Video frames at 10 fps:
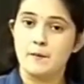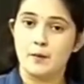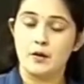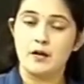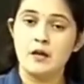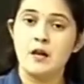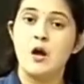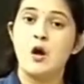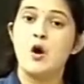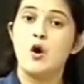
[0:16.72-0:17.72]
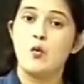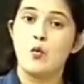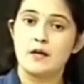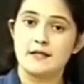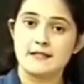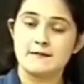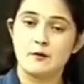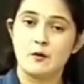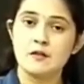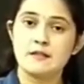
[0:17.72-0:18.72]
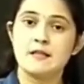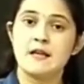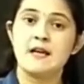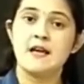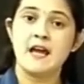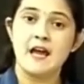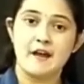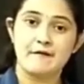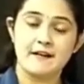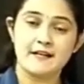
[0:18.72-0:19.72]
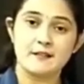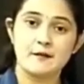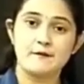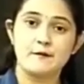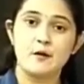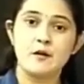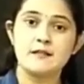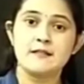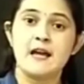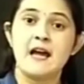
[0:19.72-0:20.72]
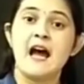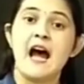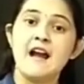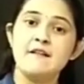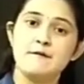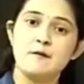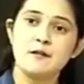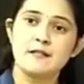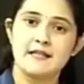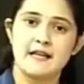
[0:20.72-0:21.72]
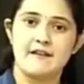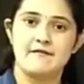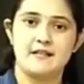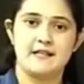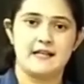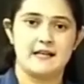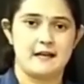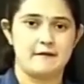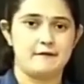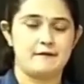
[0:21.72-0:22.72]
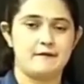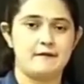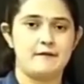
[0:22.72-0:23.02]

pull, what is force, effects of force and force in everyday life.